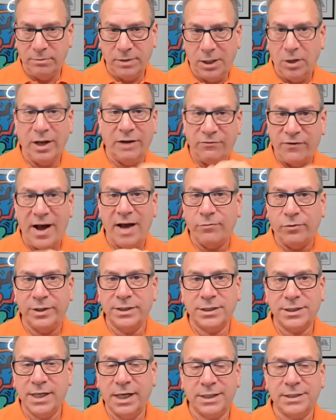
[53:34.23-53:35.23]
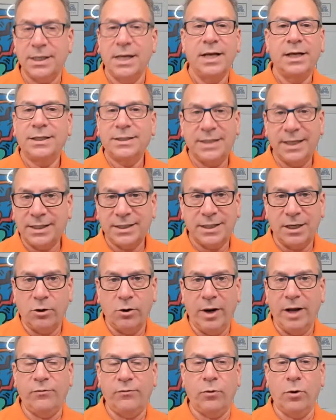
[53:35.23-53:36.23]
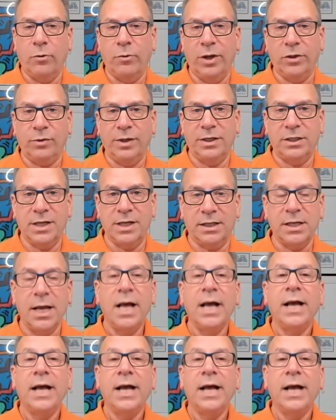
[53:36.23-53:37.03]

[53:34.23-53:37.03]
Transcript: at 516-608-4136,